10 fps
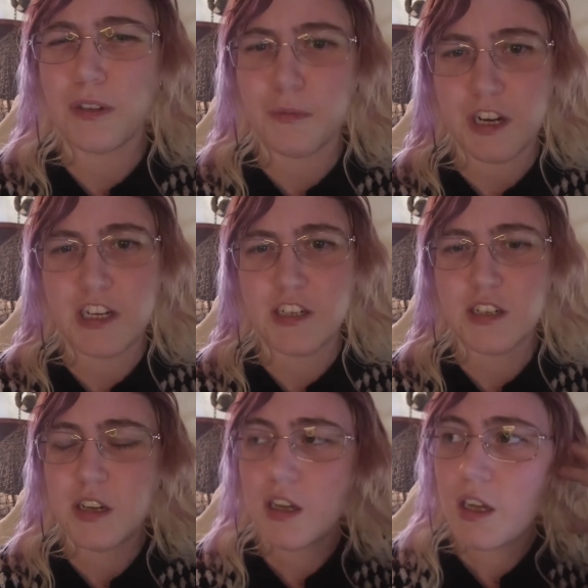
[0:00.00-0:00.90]
the bridge.
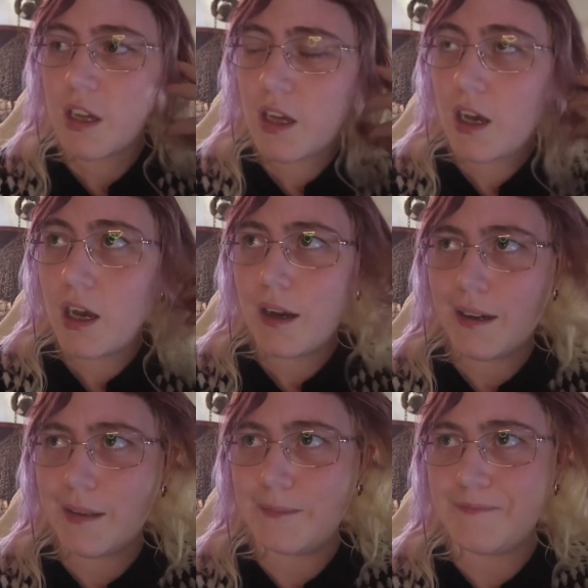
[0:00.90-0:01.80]

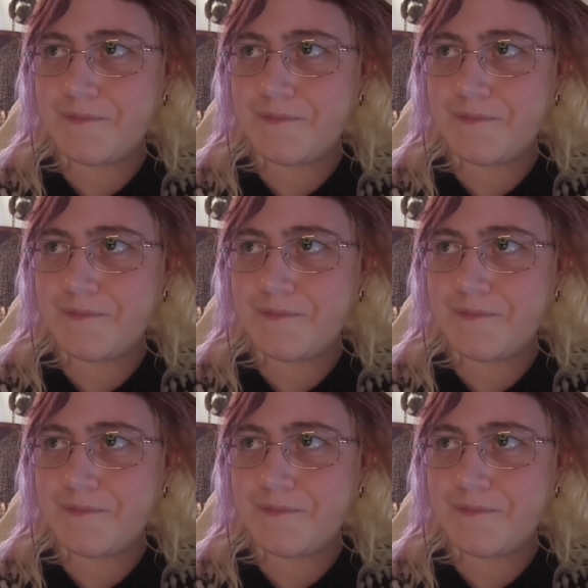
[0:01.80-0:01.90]
But